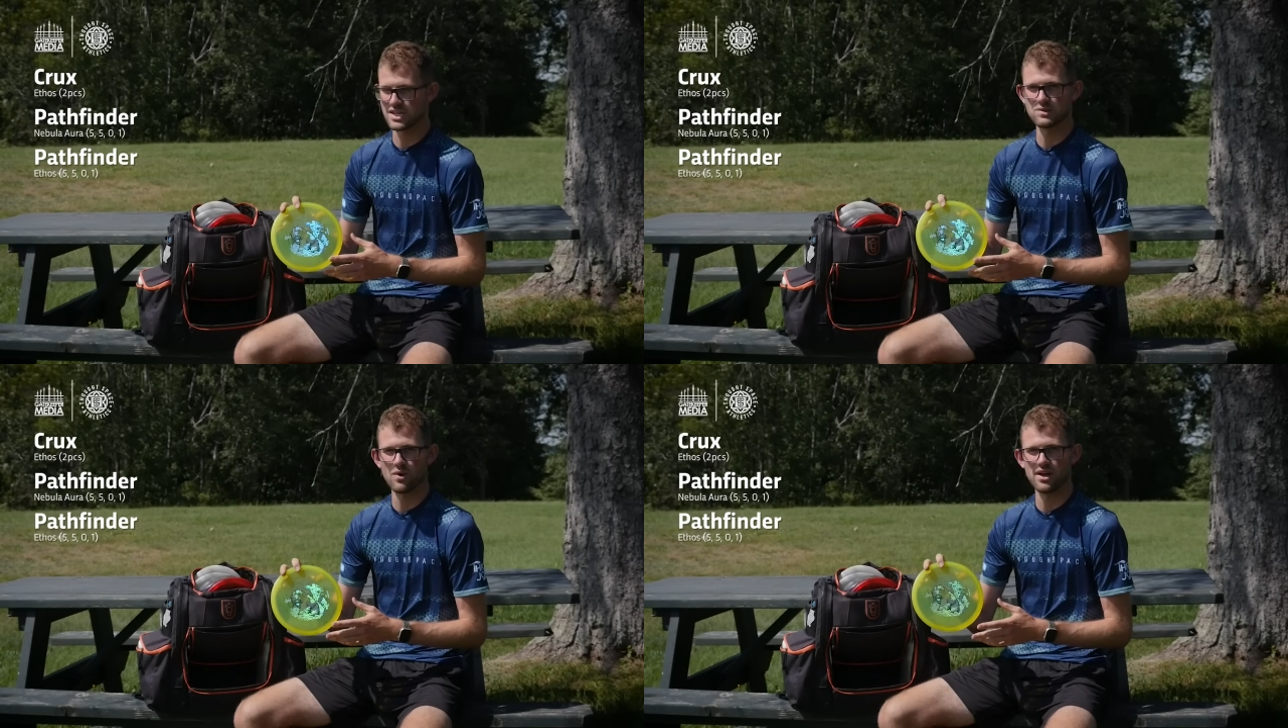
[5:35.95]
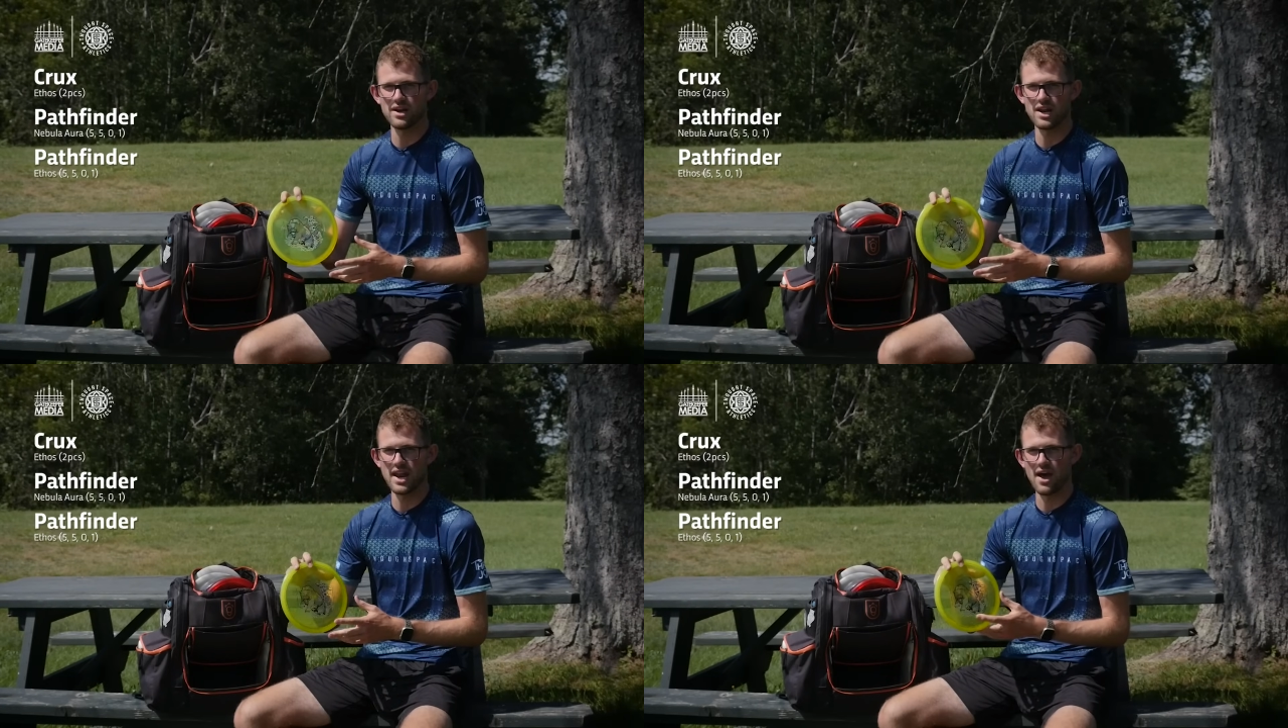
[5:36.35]
This
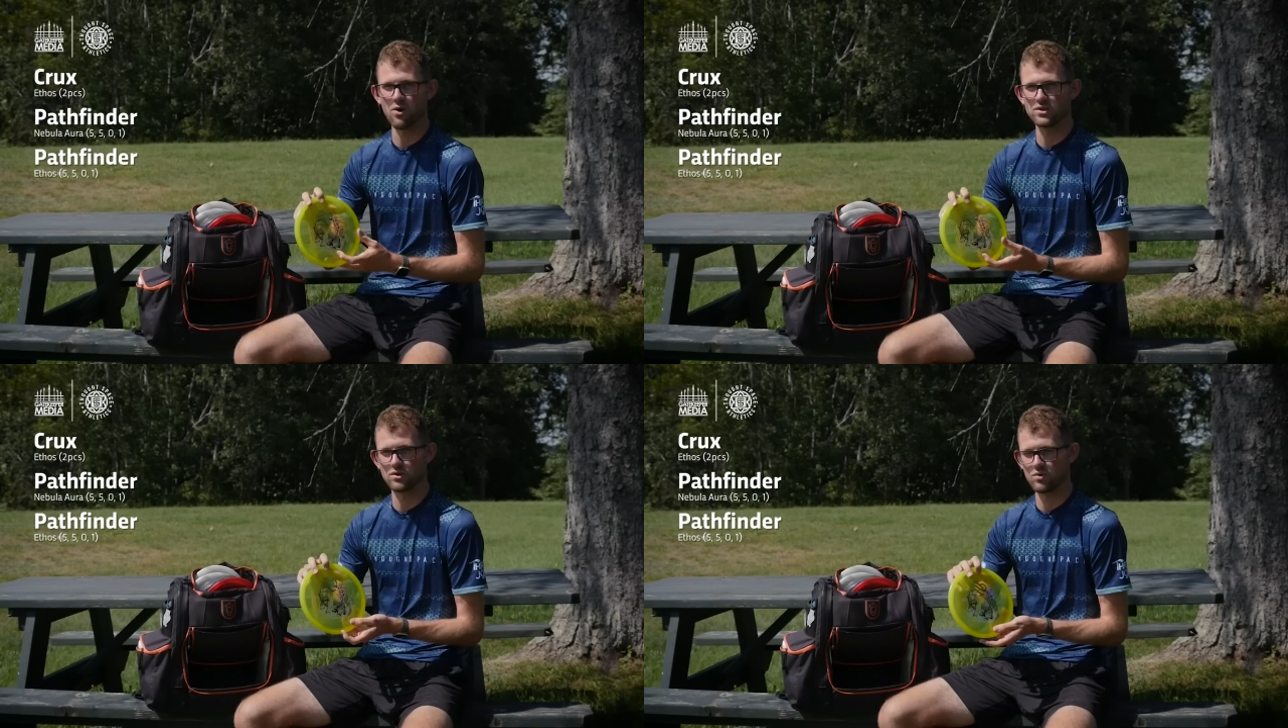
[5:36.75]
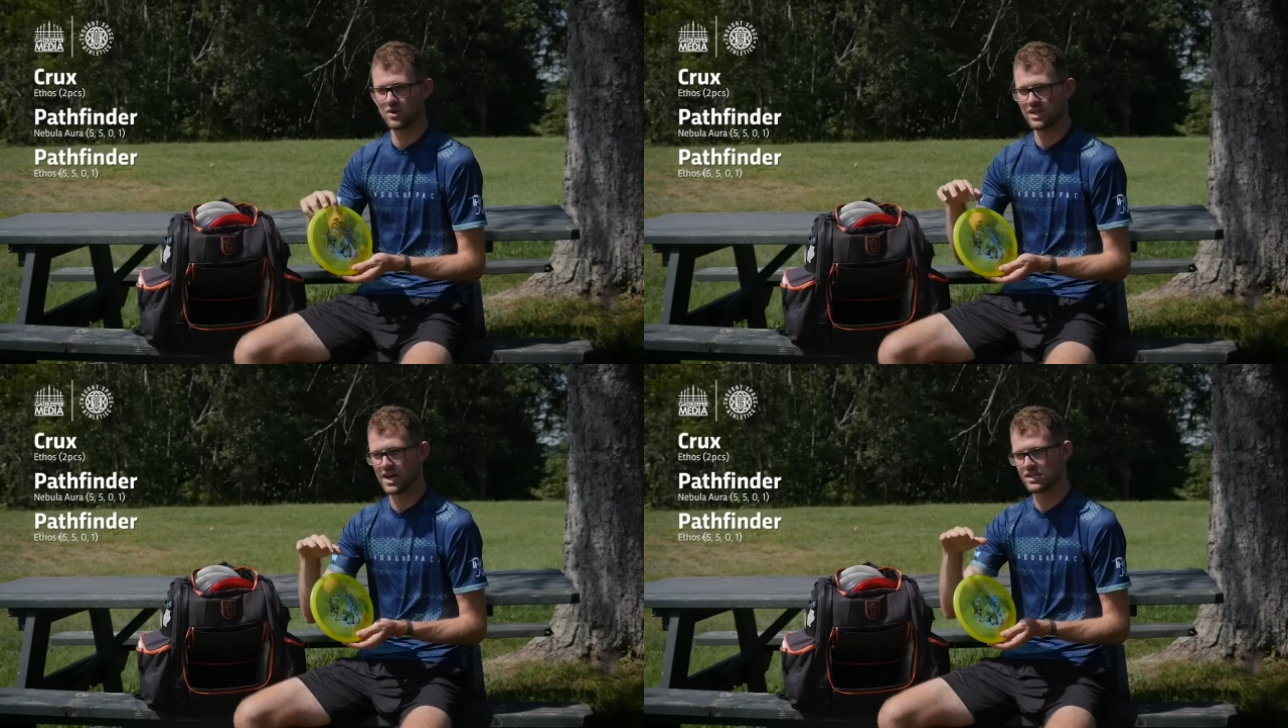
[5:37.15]
one now holds a
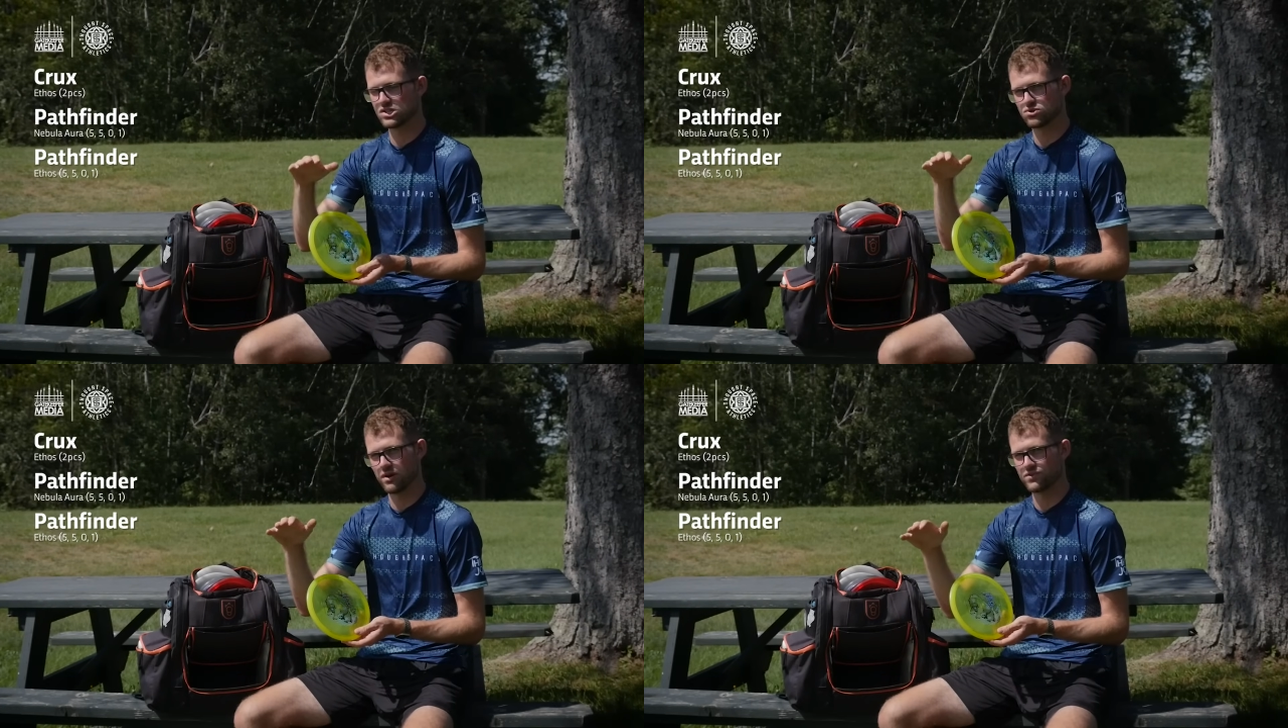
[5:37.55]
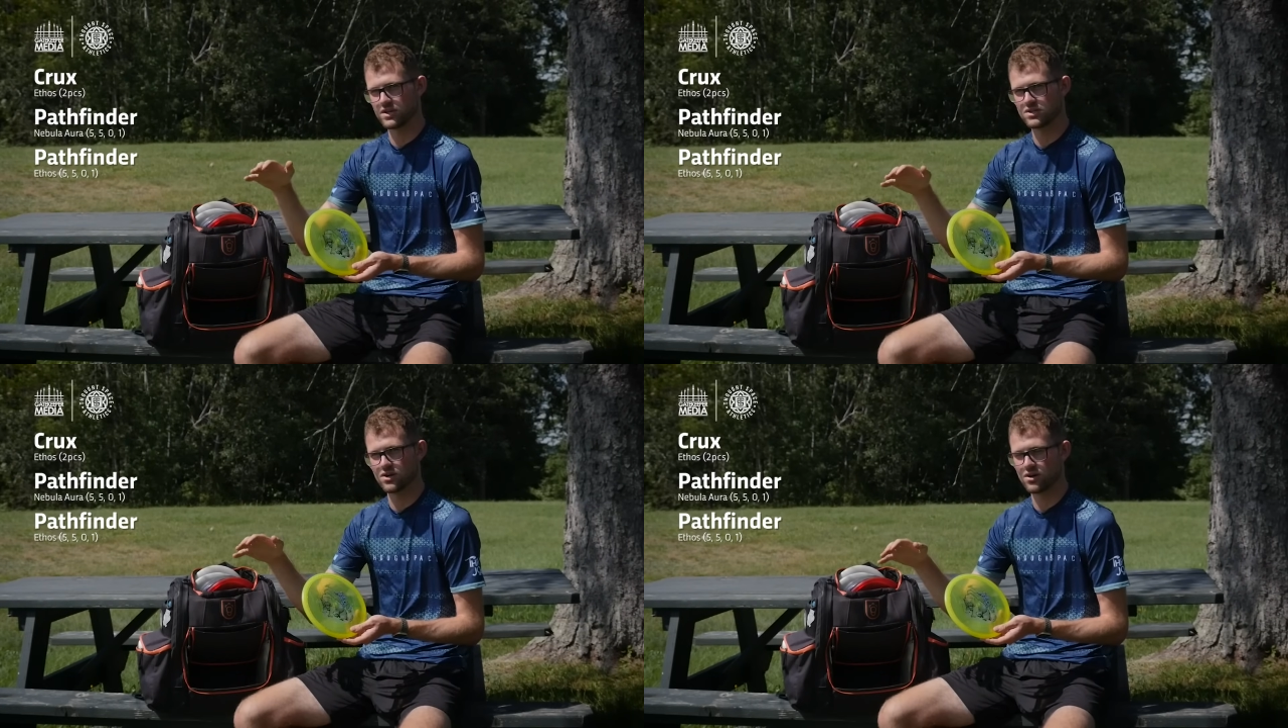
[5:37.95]
really nice
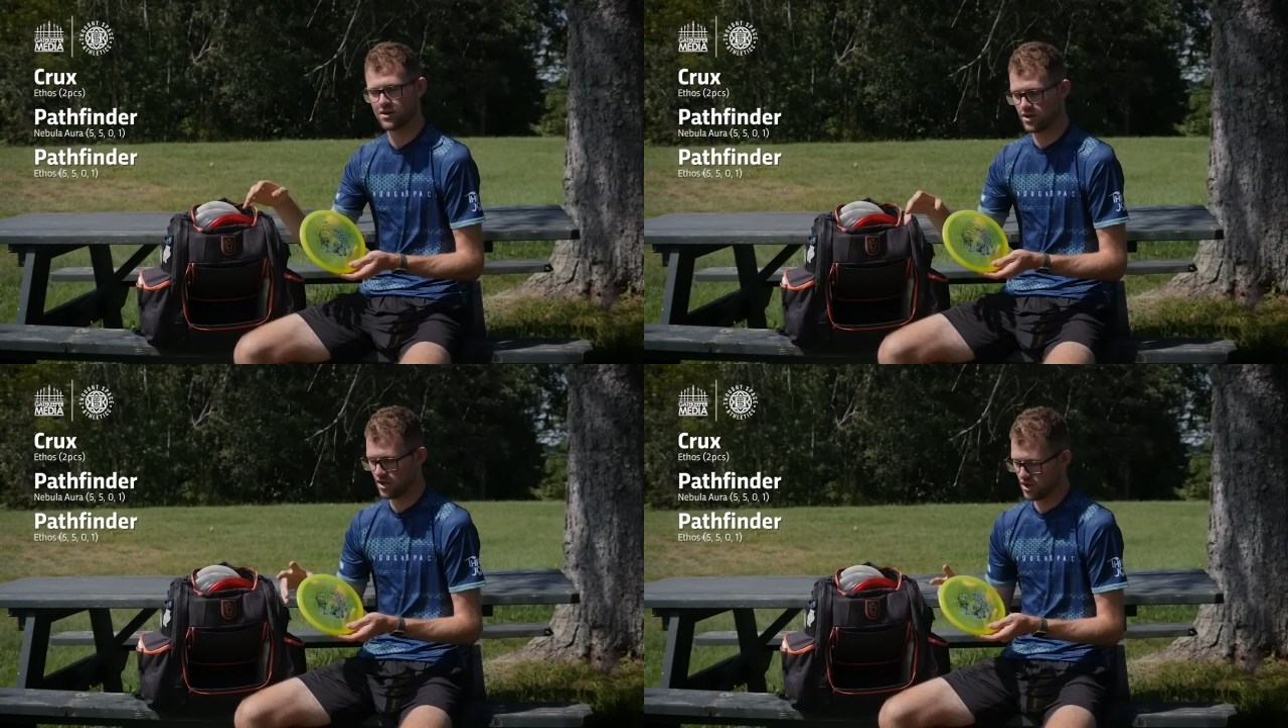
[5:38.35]
drifting turn,